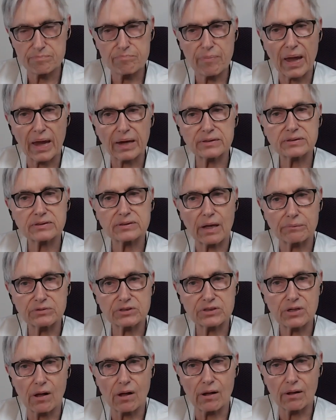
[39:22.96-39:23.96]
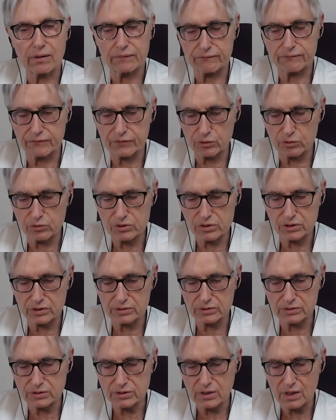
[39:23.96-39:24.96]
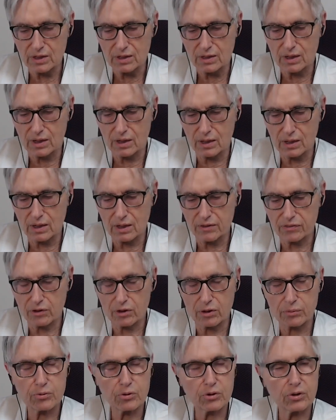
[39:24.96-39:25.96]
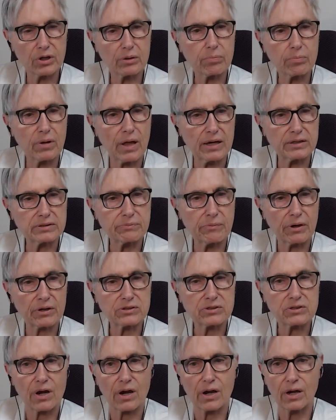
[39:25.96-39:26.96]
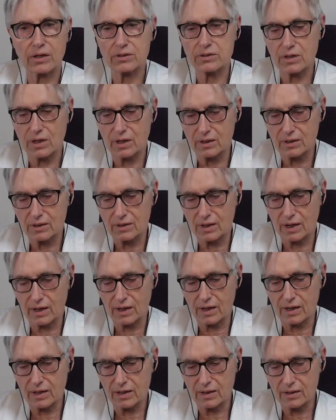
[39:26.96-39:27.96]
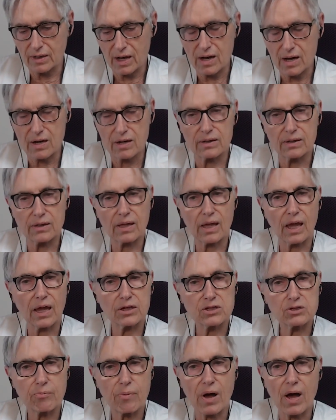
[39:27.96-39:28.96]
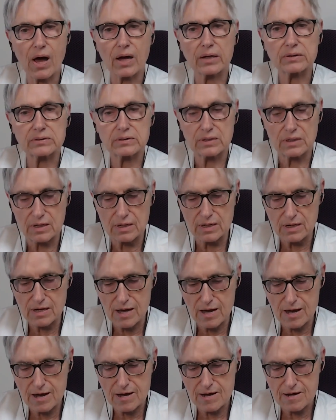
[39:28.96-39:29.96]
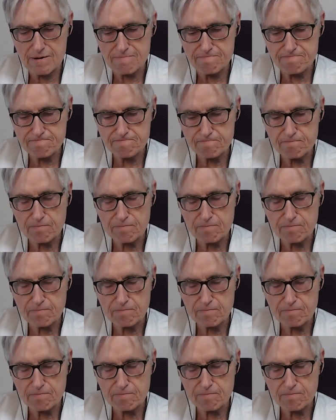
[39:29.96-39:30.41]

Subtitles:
Banked stem cell infusions, therapeutic plasma exchange, HBOT, um,